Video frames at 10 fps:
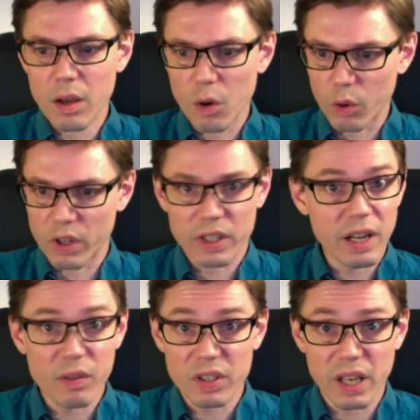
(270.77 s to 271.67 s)
or the
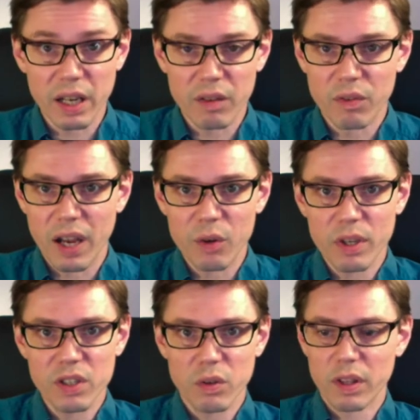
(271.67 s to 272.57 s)
devastating
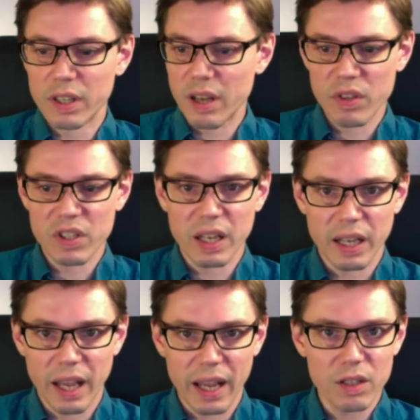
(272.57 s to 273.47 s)
virus or the devastating
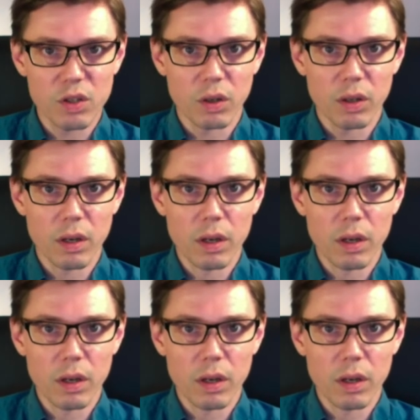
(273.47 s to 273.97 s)
cancer,